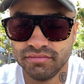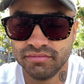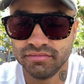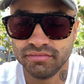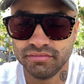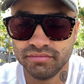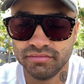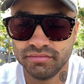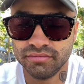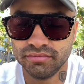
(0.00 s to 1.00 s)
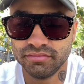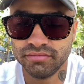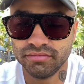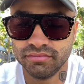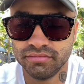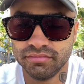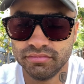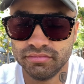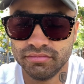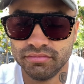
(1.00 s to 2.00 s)

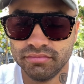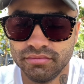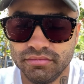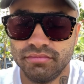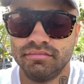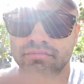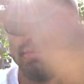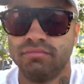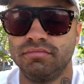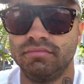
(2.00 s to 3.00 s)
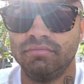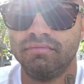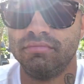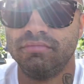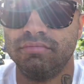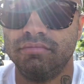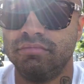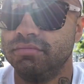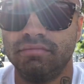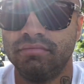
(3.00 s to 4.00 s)

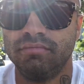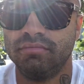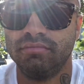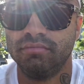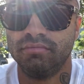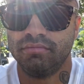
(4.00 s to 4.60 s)
[no speech]